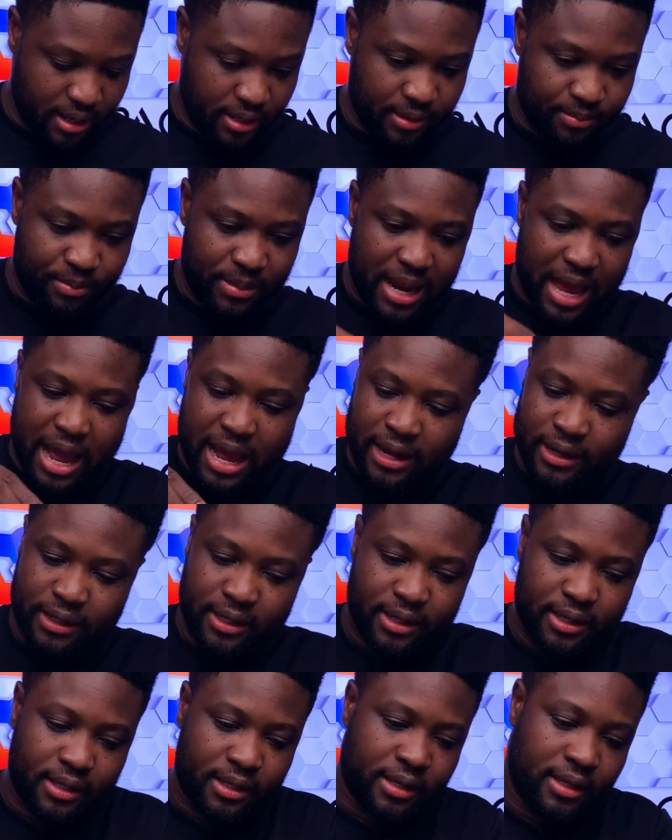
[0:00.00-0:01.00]
the black,
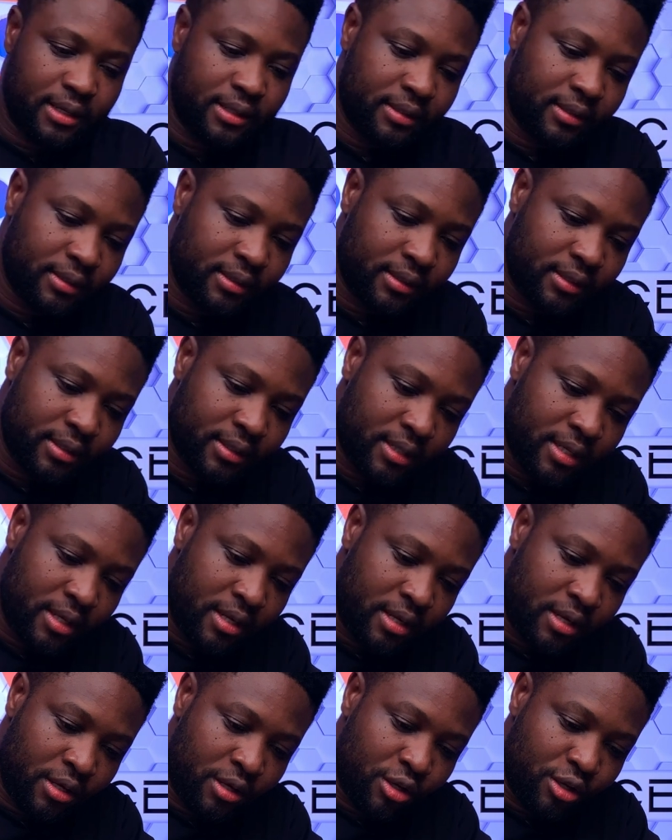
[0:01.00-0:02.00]

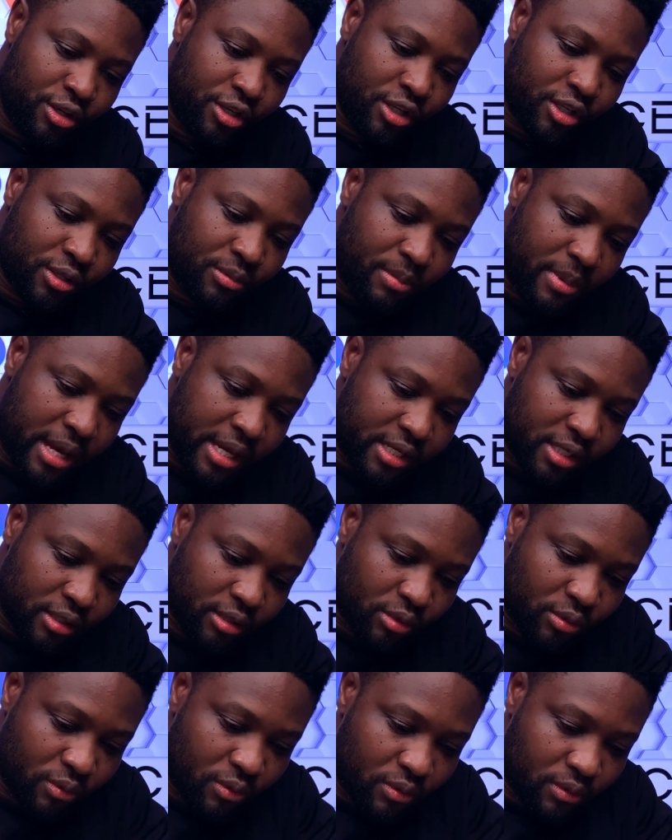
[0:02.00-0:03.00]
you just match it
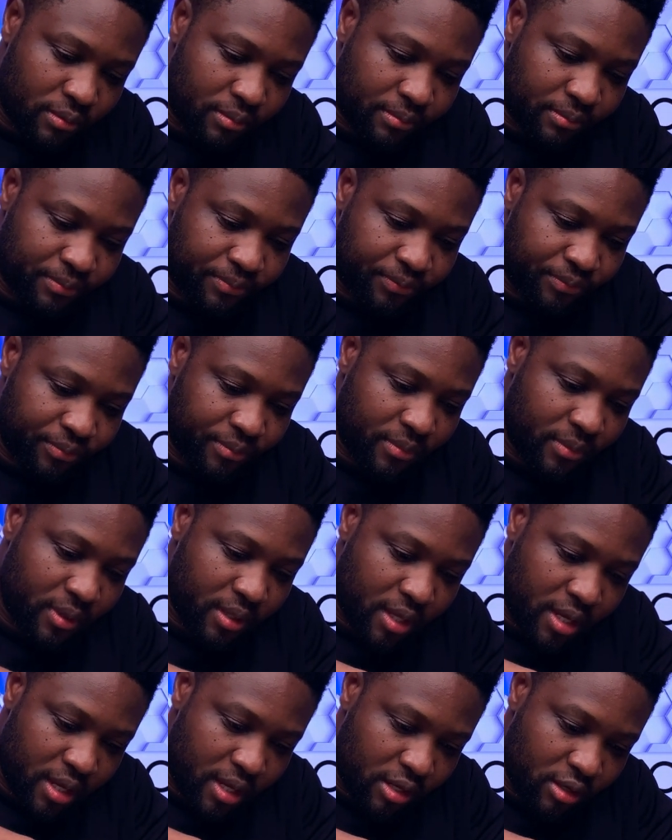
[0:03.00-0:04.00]
to them,
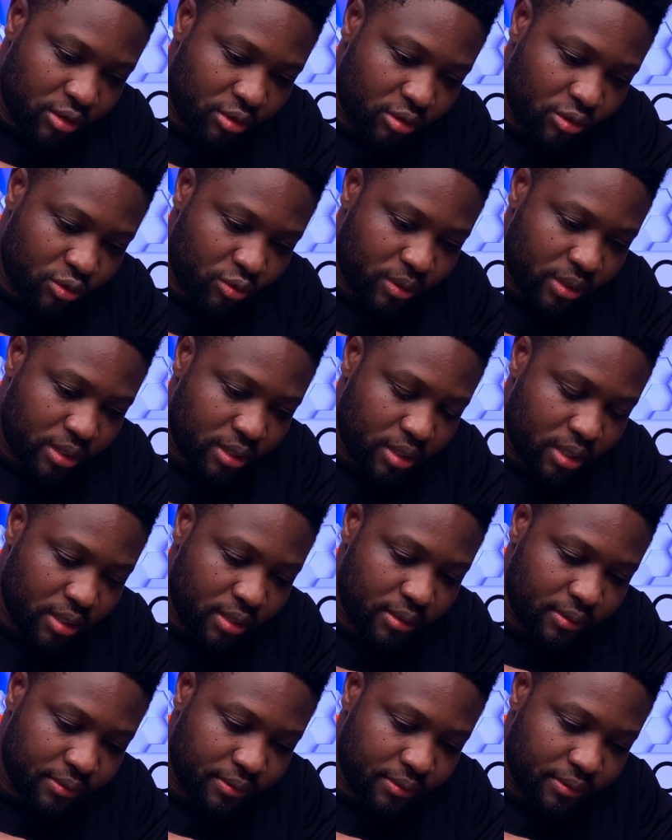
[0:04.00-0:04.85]
then you twist it.